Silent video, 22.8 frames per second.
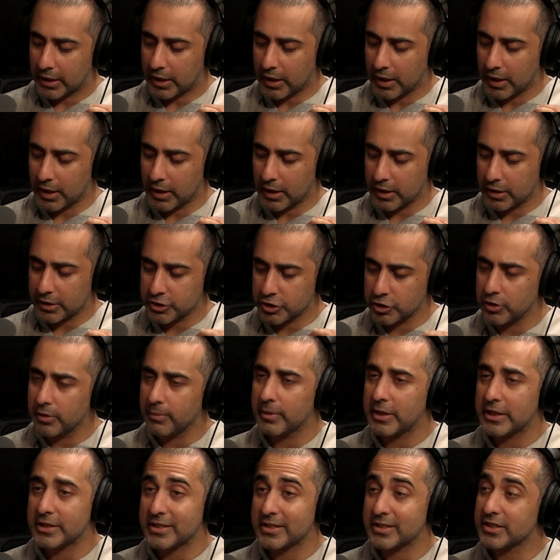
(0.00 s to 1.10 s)

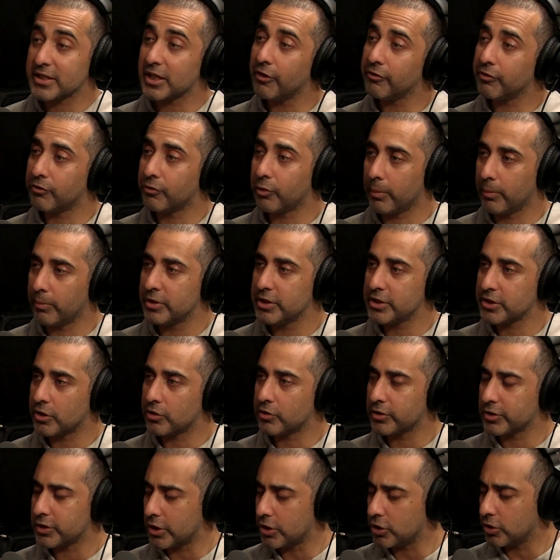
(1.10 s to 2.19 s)
pseudonymity is itself a form of
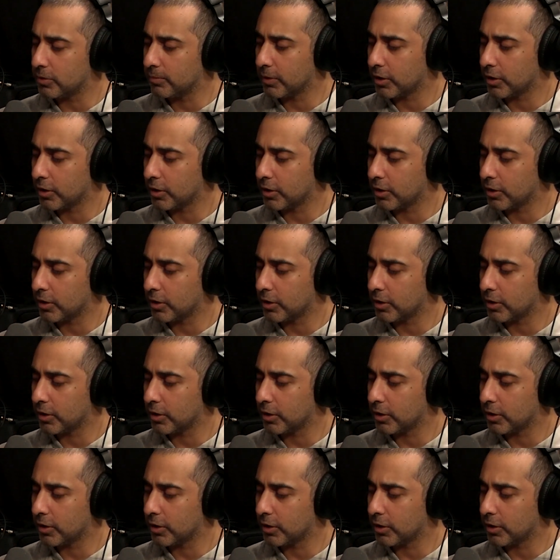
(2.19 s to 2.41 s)
decentralization